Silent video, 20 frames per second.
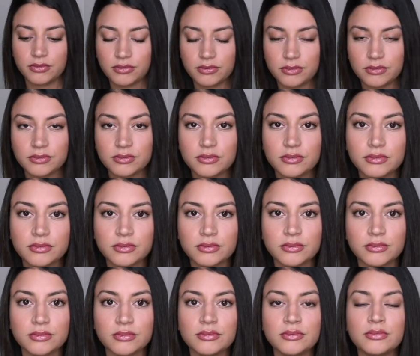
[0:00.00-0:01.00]

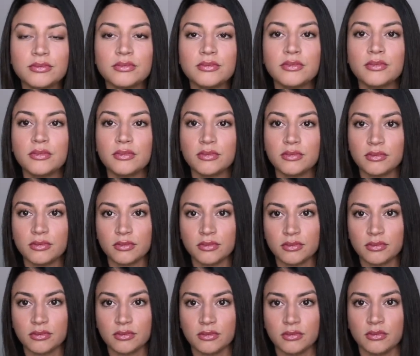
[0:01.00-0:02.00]

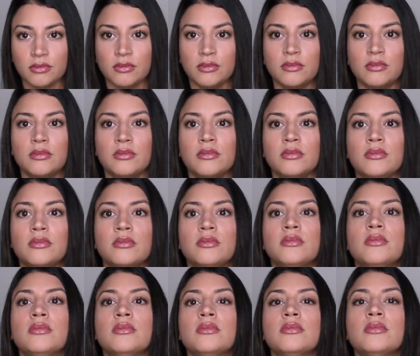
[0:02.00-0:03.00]

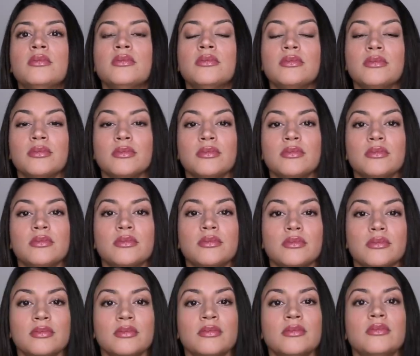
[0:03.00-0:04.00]

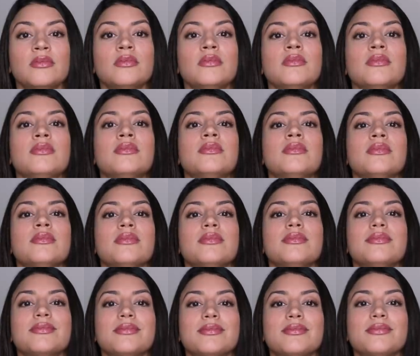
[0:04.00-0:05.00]

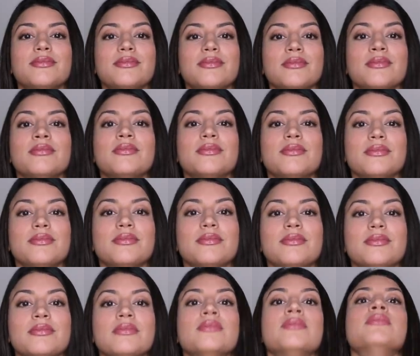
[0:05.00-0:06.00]

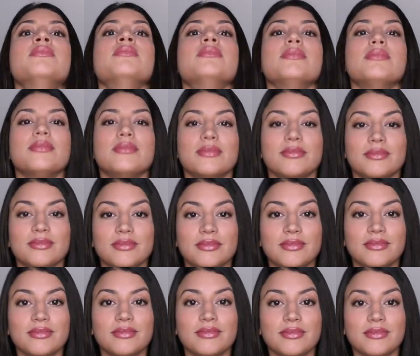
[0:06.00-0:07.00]

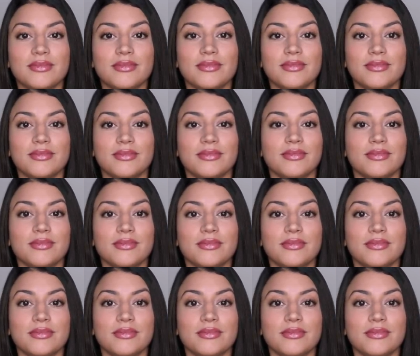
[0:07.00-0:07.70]
[no speech]